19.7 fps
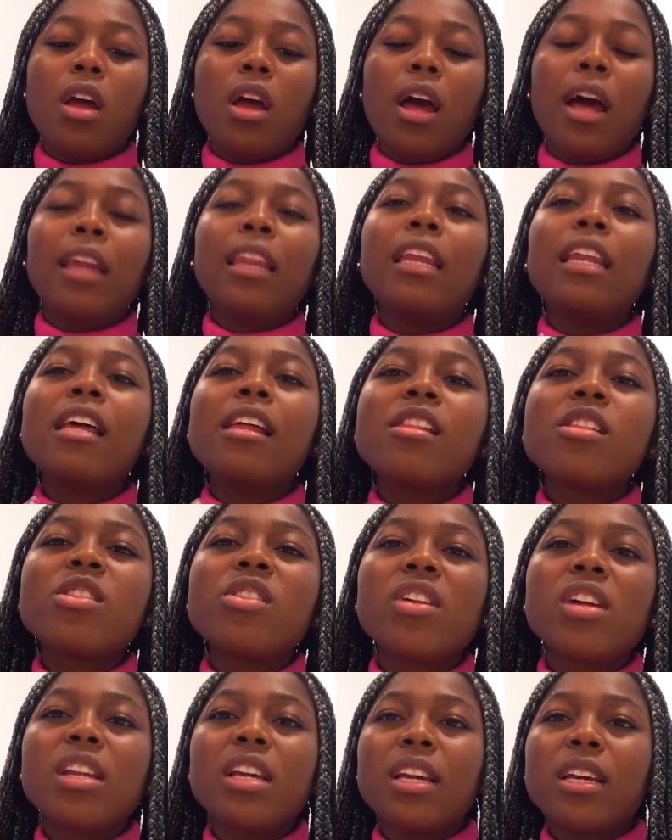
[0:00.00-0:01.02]
And another
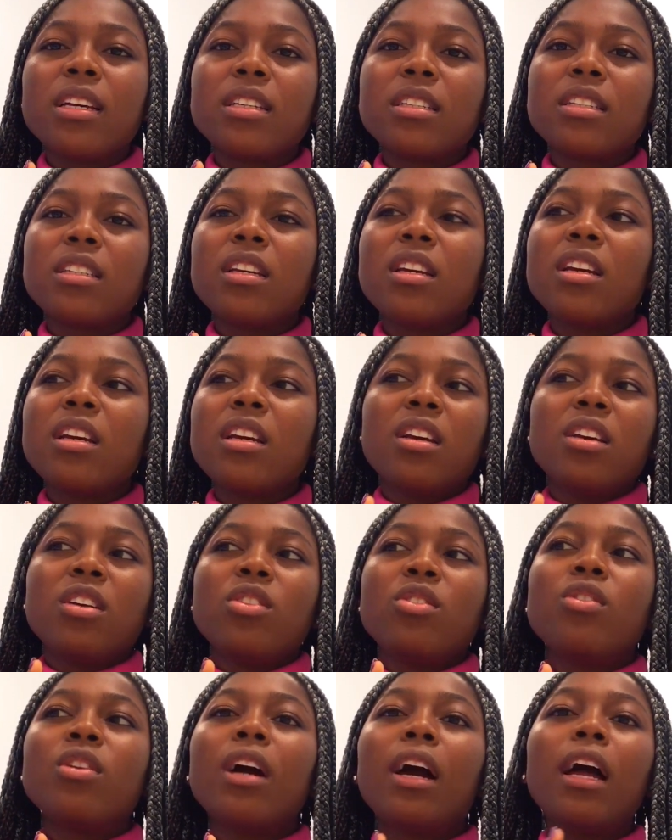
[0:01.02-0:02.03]
thing is,
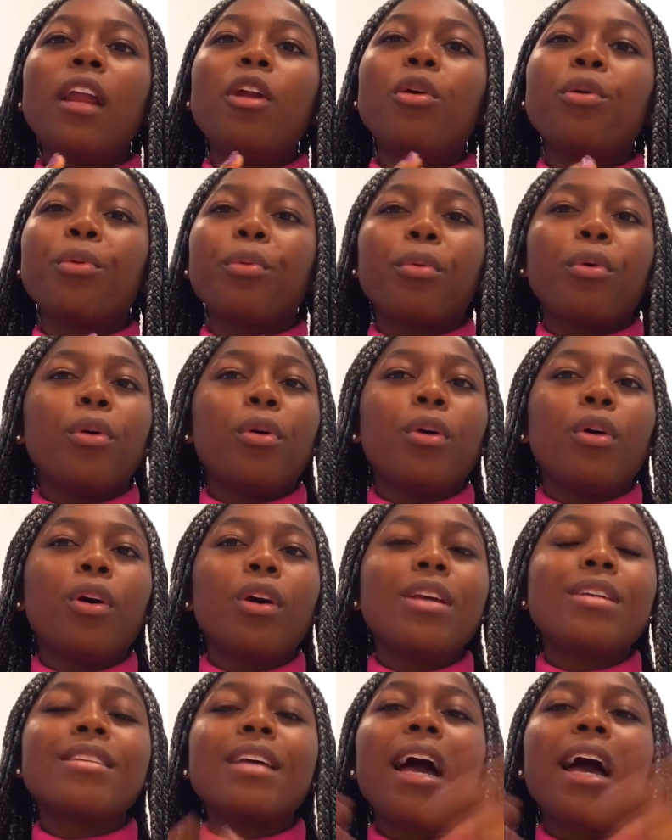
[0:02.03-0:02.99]
is